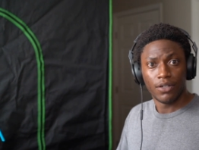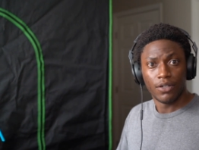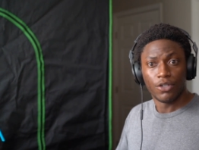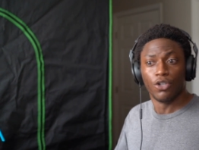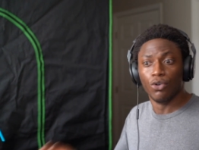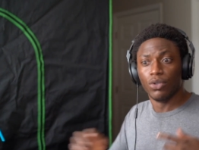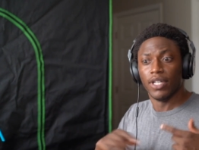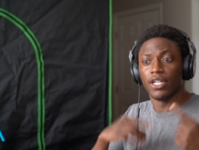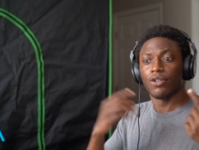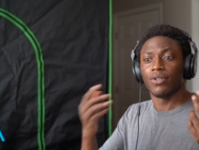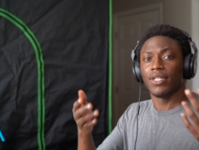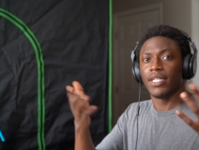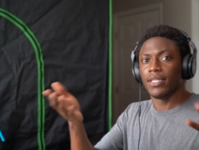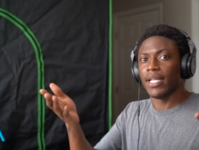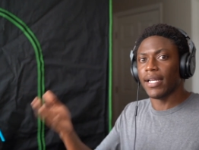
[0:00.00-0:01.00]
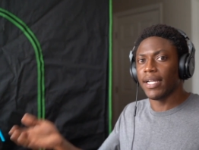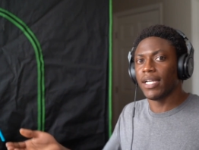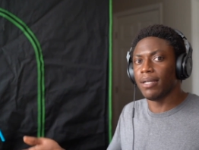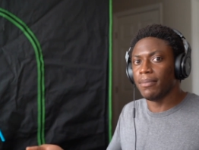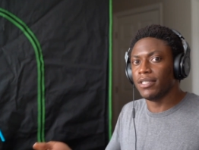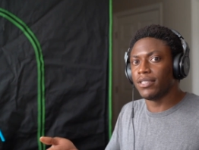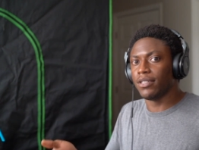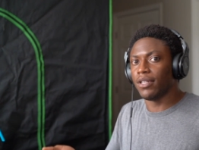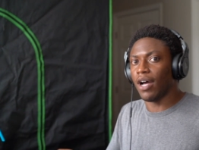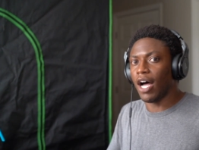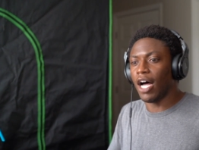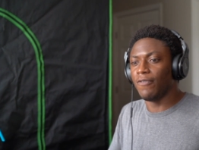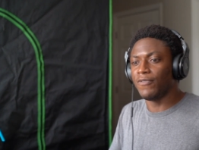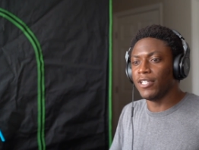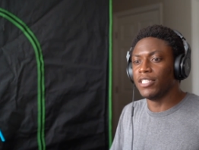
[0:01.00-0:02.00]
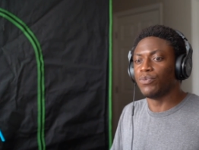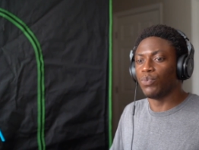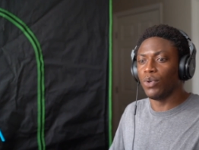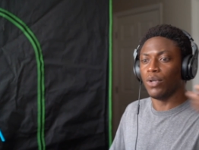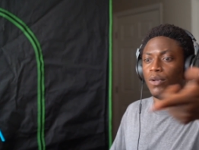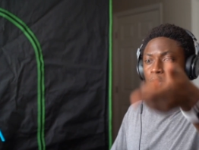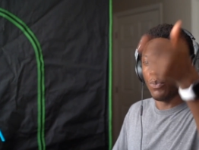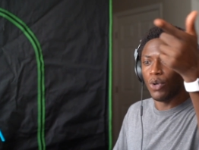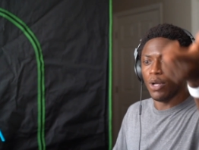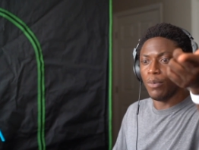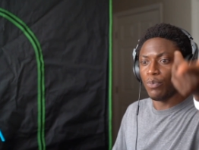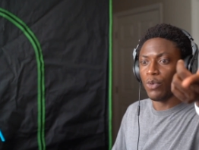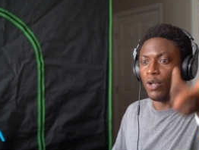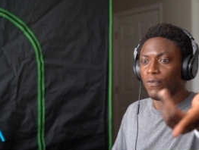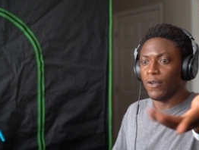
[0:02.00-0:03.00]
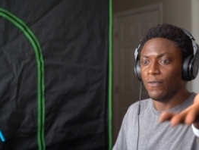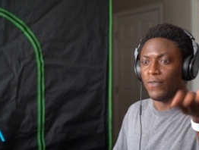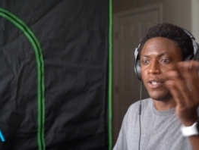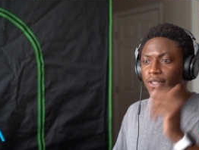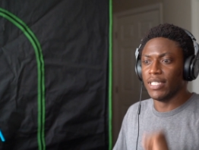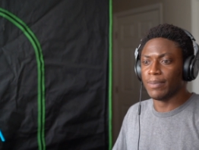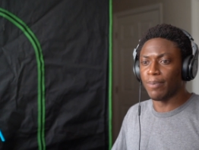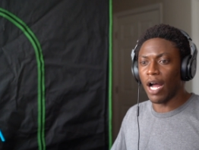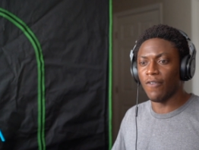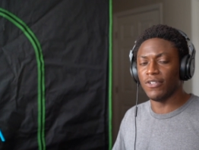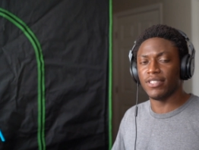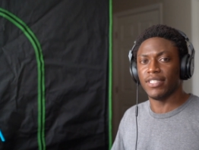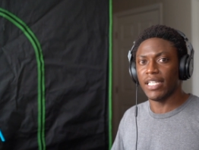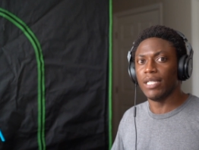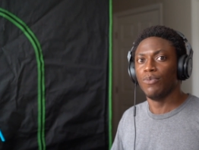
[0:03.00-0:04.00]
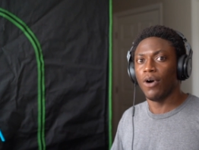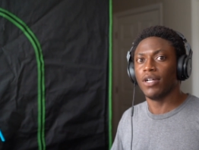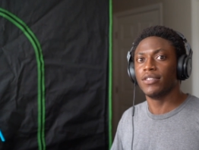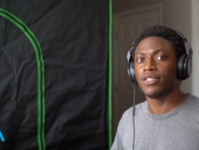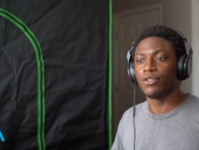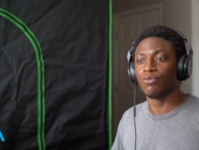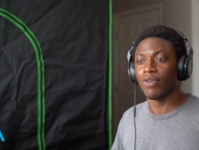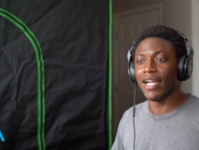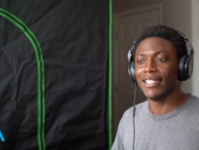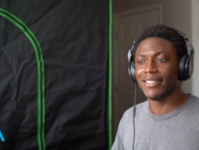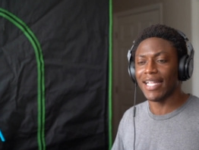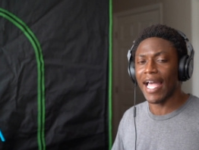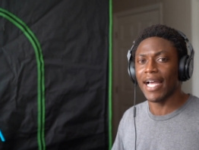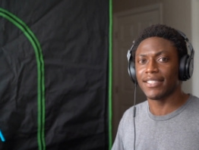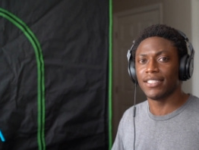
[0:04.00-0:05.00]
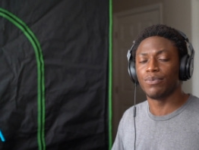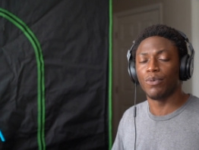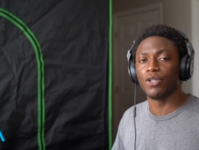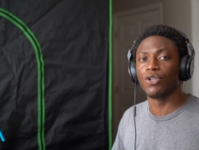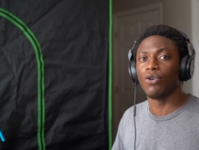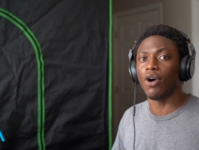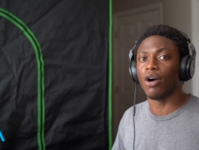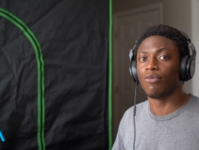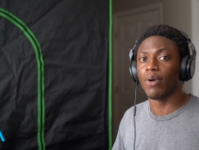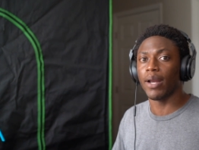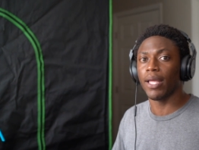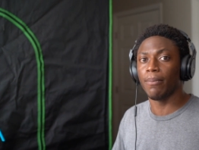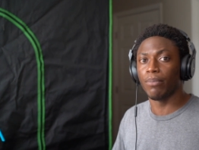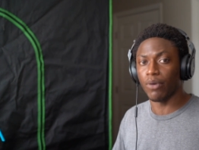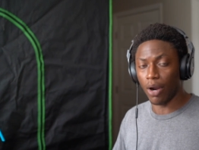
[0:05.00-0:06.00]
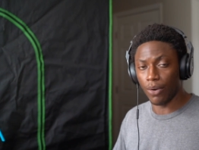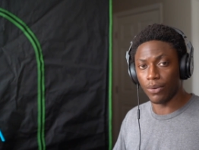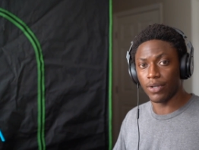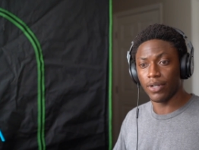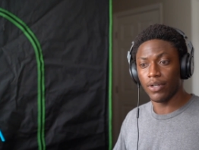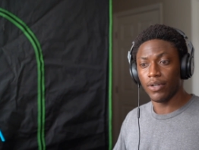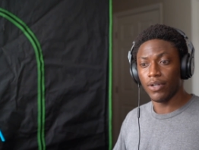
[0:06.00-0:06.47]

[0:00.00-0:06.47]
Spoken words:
You literally letting him into the office will fulfill this prophecy. He wants to raise taxes when you already broke.